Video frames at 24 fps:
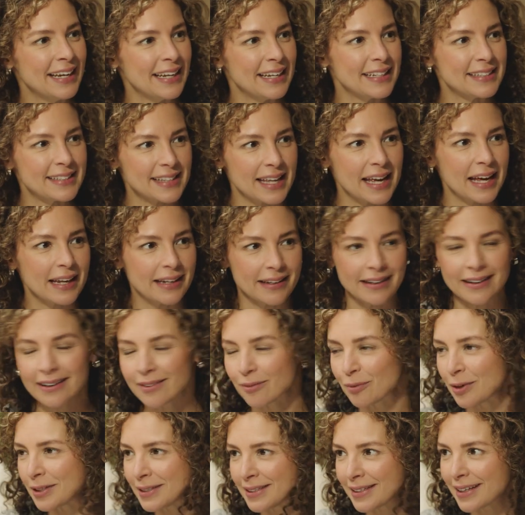is that,
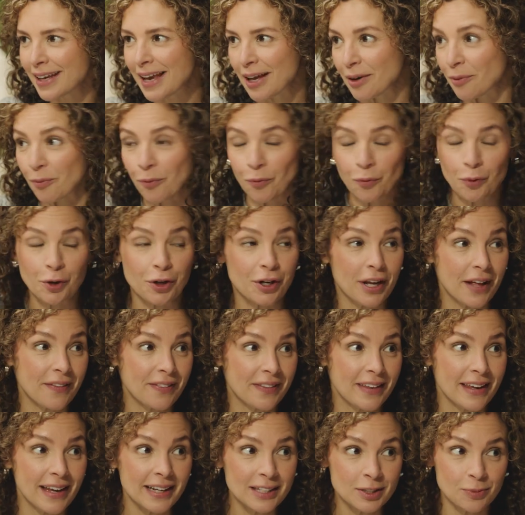once again, we're
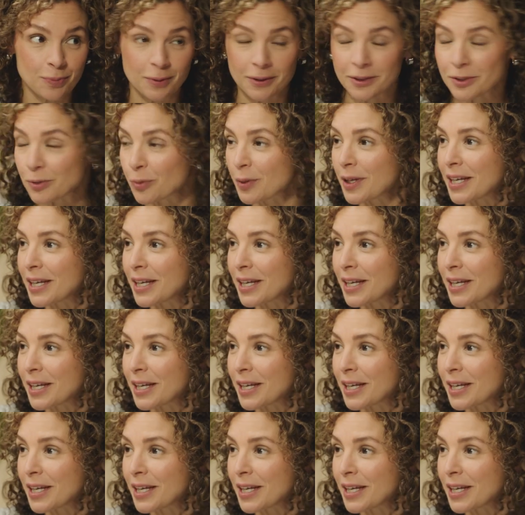not the experts.